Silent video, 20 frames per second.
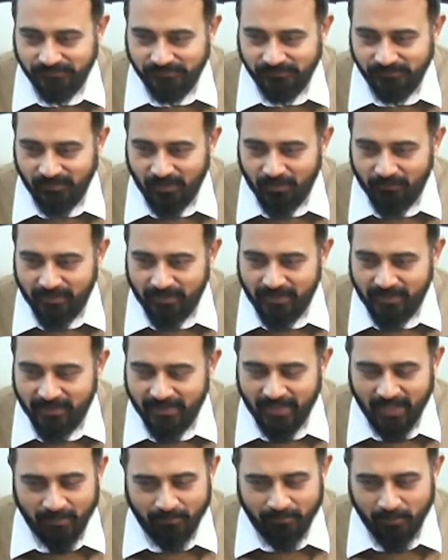FinTree
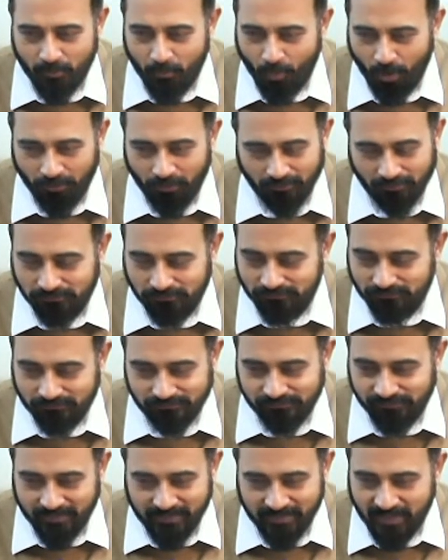
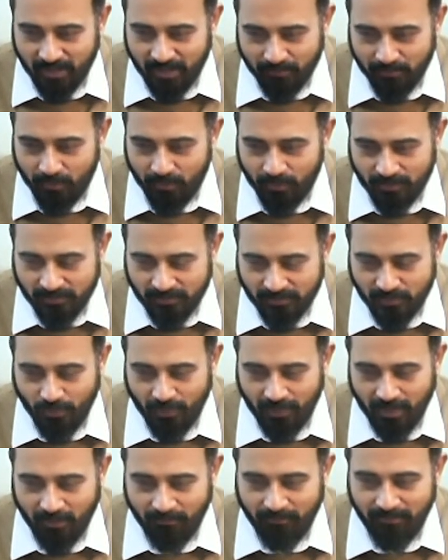IPO is not
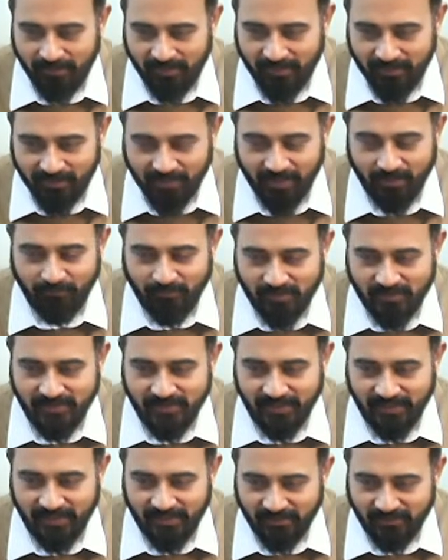happening anytime this
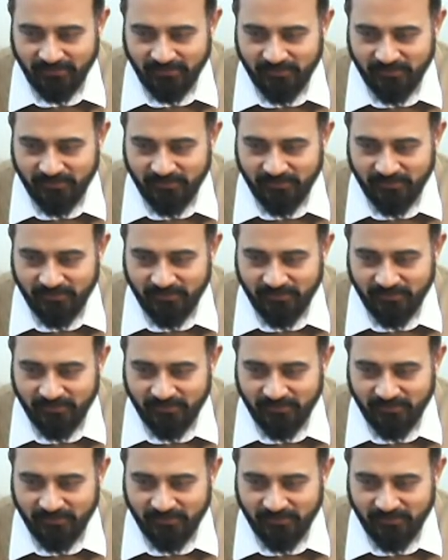decade.